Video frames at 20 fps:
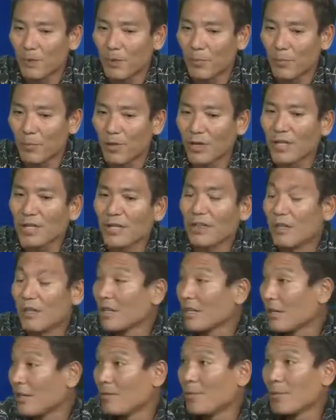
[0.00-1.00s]
bring in the
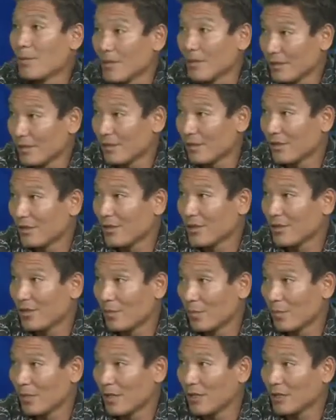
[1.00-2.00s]
companies to
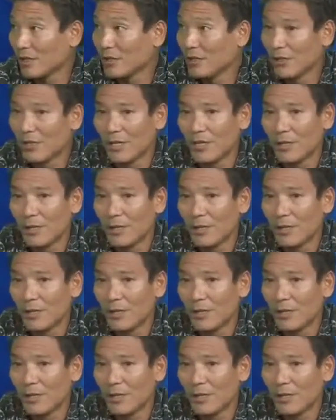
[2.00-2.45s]
pitch,